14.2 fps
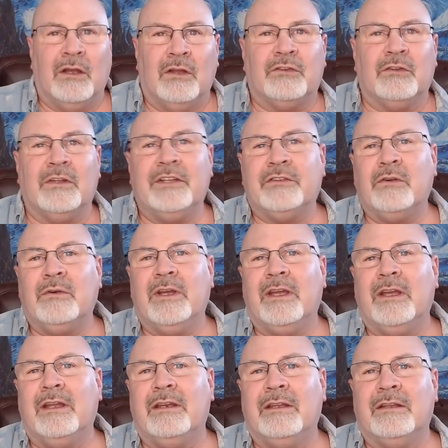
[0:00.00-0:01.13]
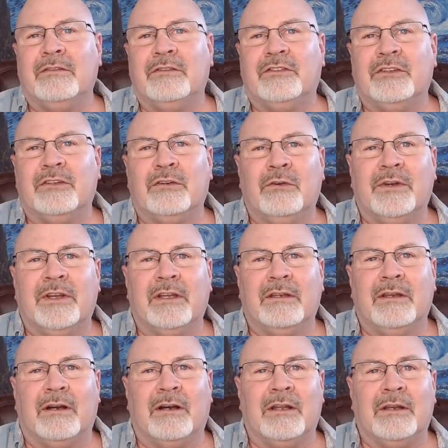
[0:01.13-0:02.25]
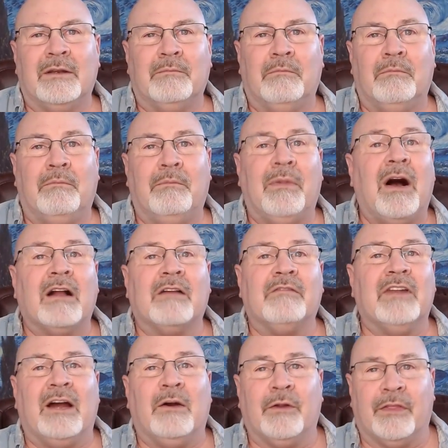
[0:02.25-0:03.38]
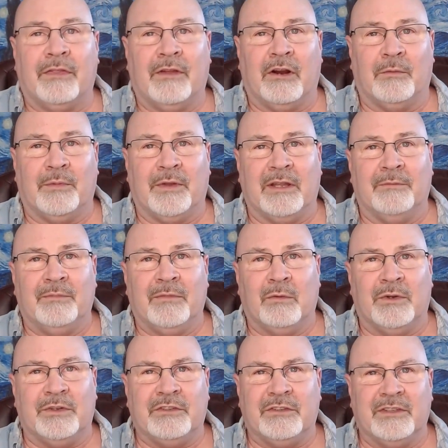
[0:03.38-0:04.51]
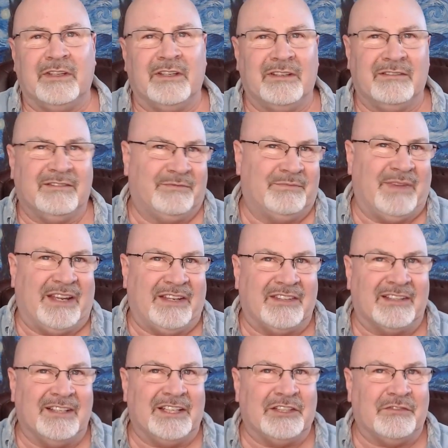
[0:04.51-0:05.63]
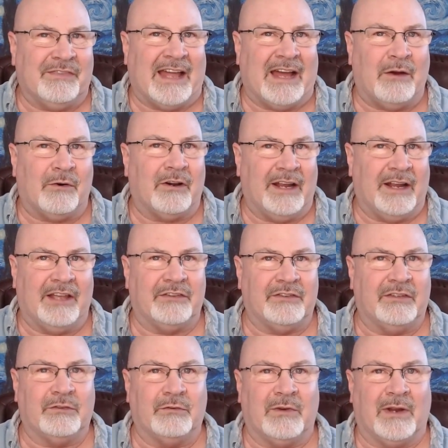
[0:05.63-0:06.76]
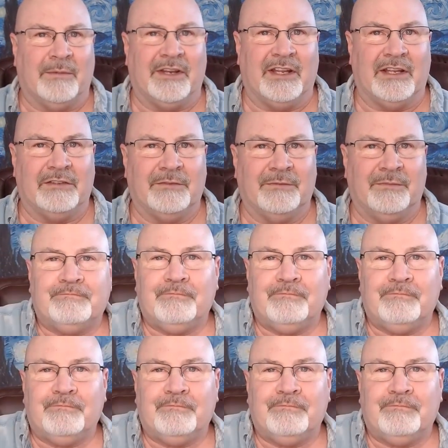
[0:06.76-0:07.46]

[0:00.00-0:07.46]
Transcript: So let's go ahead and zero in on Bach flower therapy, which it basically is flower essence remedies.